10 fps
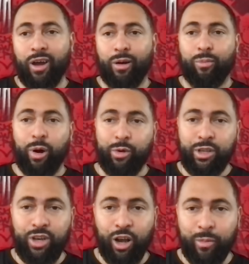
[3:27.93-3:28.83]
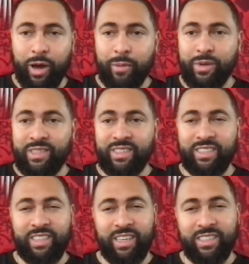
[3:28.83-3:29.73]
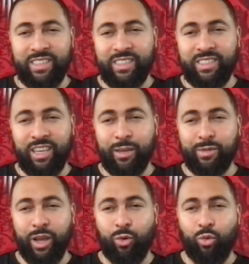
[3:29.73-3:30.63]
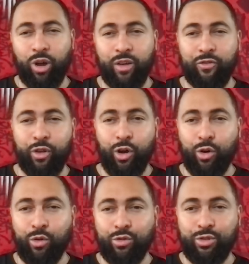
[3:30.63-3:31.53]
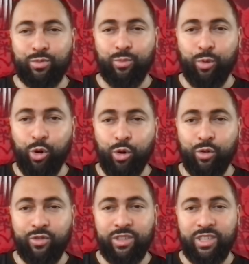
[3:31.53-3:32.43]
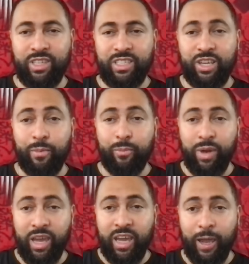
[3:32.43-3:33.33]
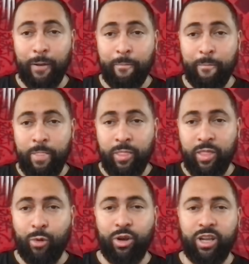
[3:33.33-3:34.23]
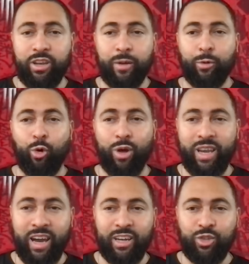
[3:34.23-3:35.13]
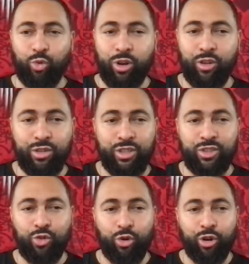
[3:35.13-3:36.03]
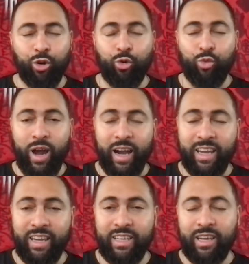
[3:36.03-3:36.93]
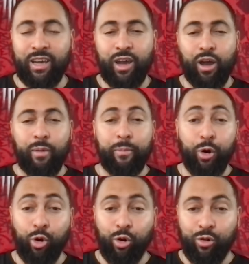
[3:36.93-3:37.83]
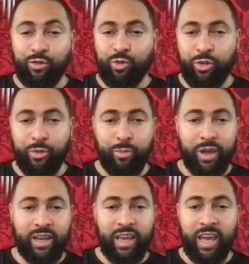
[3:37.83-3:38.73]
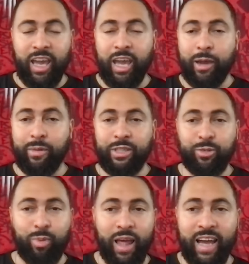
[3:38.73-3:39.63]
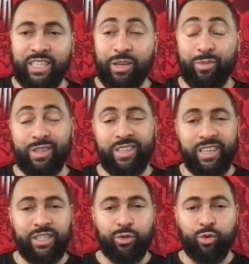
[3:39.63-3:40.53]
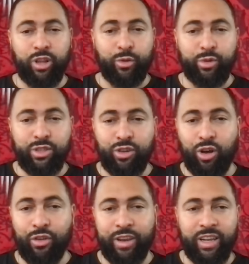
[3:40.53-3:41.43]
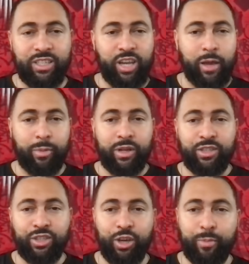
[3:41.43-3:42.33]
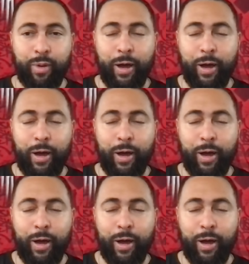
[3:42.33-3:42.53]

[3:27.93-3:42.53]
But when you talk about him missing a season, this seems like one of those moves to me that would end up going down as one of those historical Rocket moves with the big name. It's splashy, but doesn't really result in a championship.